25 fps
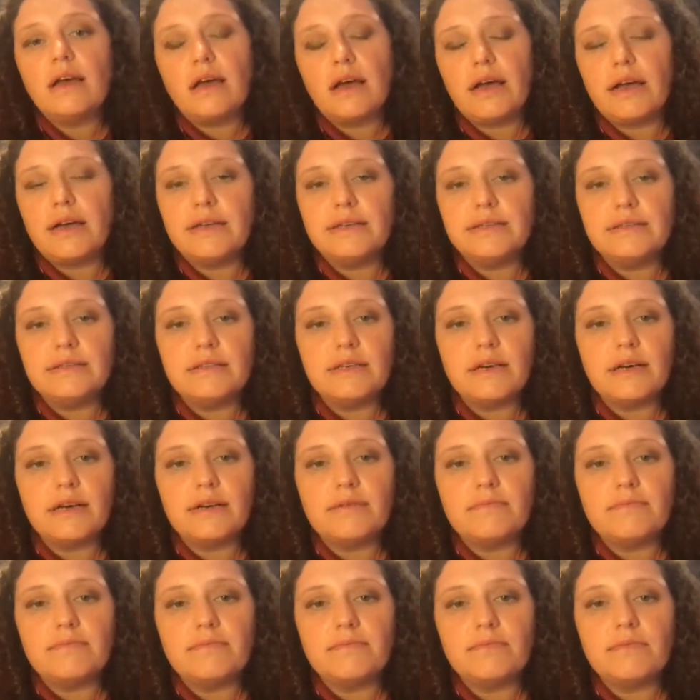and
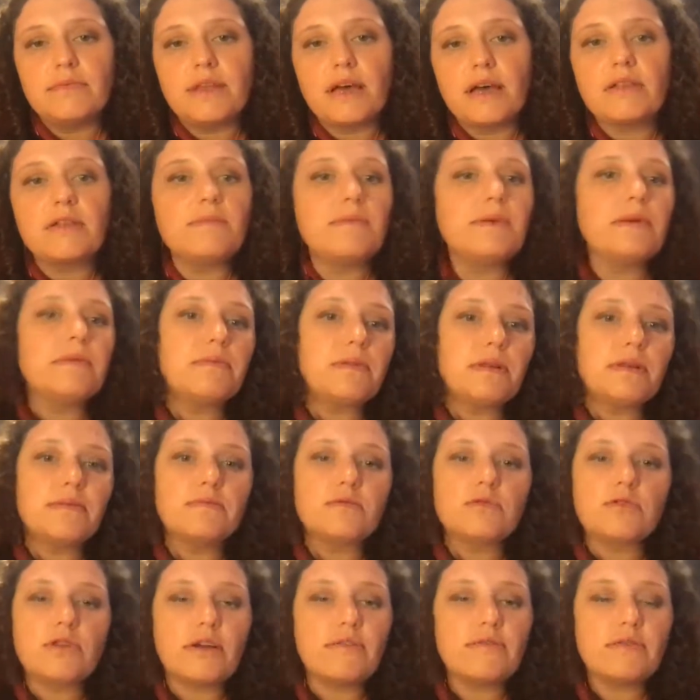other people are
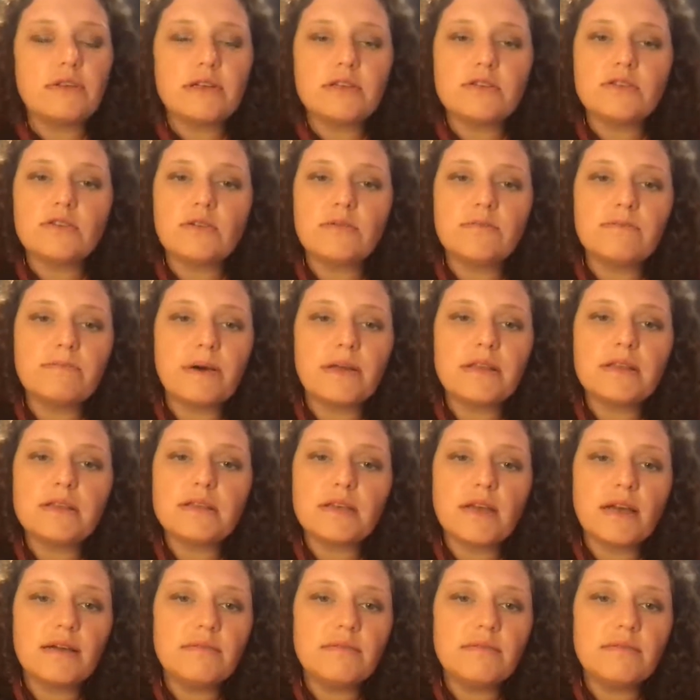traveling. So by the time